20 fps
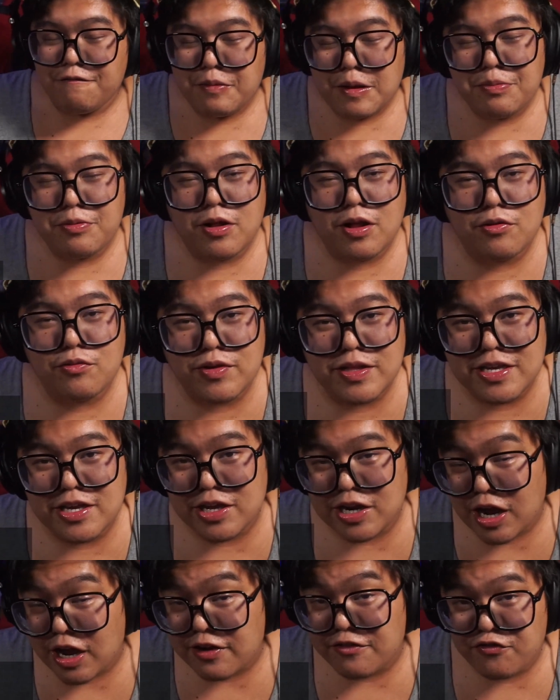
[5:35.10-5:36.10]
people are really
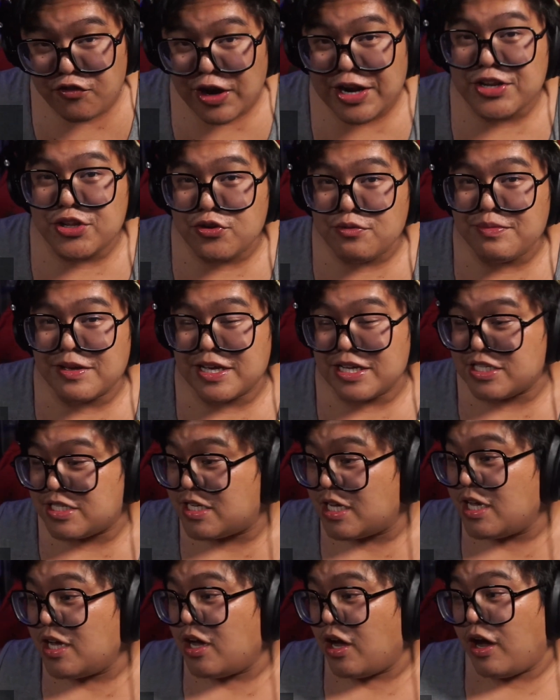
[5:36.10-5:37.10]
gonna unfriend you because
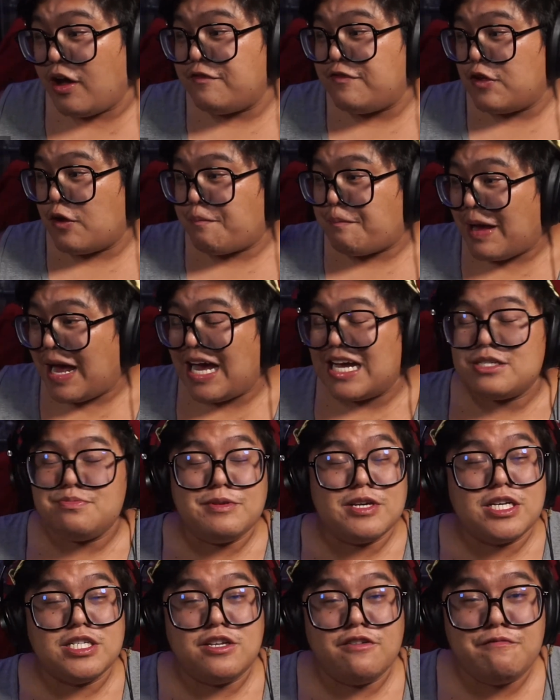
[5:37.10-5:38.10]
of your past,
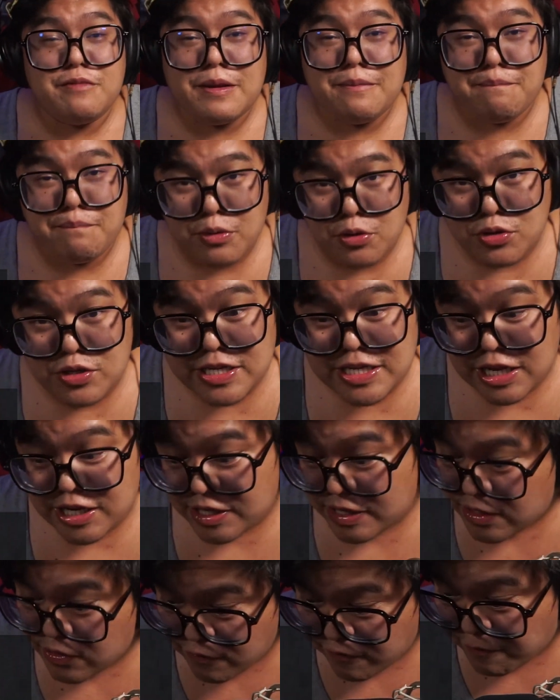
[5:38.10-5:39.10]
because you've been bullied
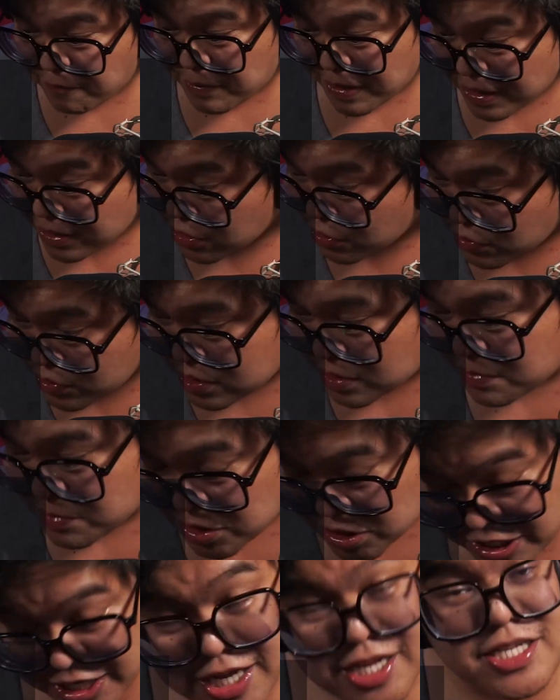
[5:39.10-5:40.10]
and you've been through some
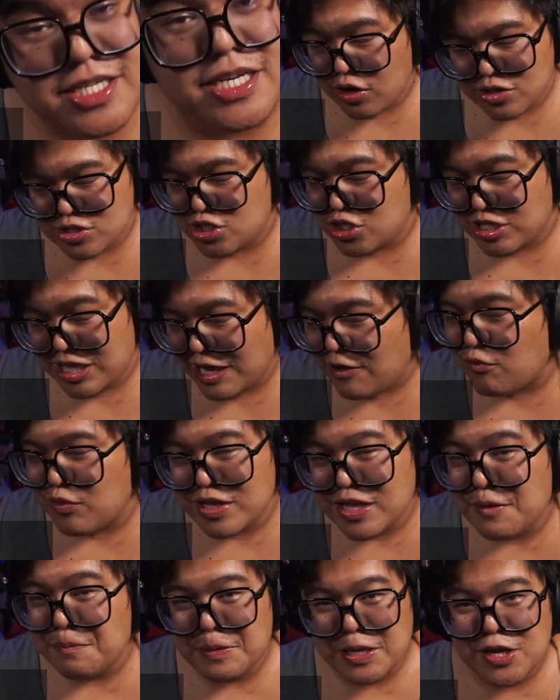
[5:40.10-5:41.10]
shit, should they
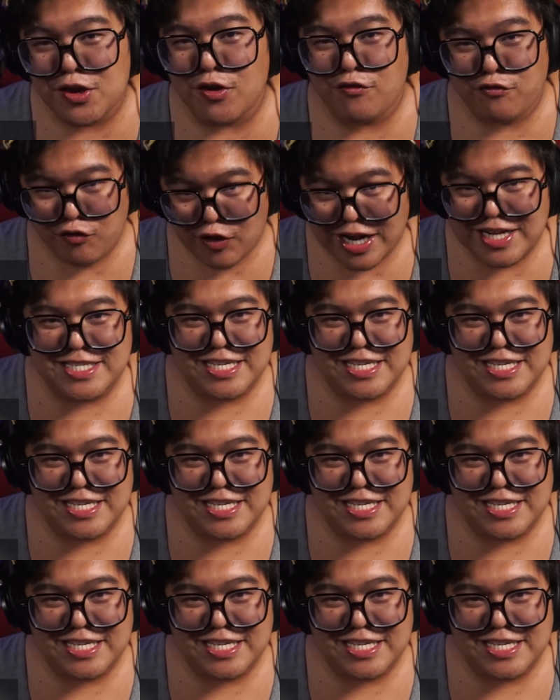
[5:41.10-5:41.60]
really be your friends